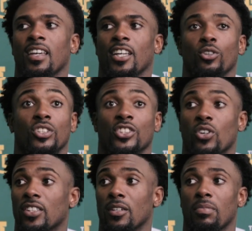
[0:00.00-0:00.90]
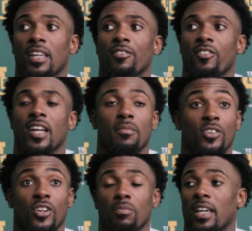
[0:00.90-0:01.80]
and you can just go out there and play free, I
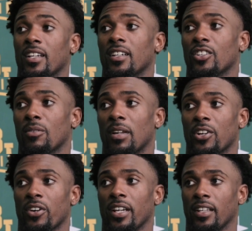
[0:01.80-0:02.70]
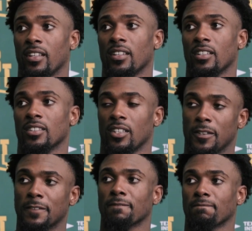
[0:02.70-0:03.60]
mean, you're going to play good, you're going to play green.
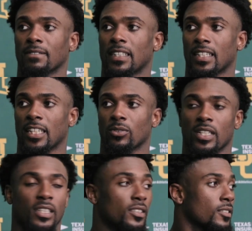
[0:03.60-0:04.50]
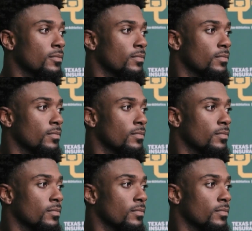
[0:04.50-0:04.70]
So I think that's what it is.